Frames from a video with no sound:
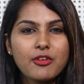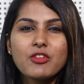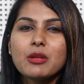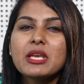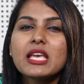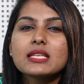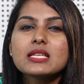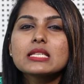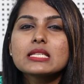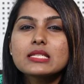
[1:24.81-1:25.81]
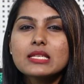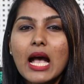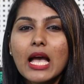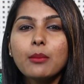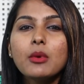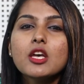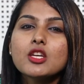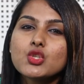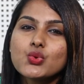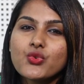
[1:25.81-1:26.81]
We'll be getting time
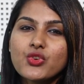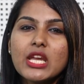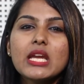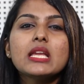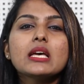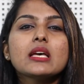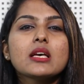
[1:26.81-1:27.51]
to read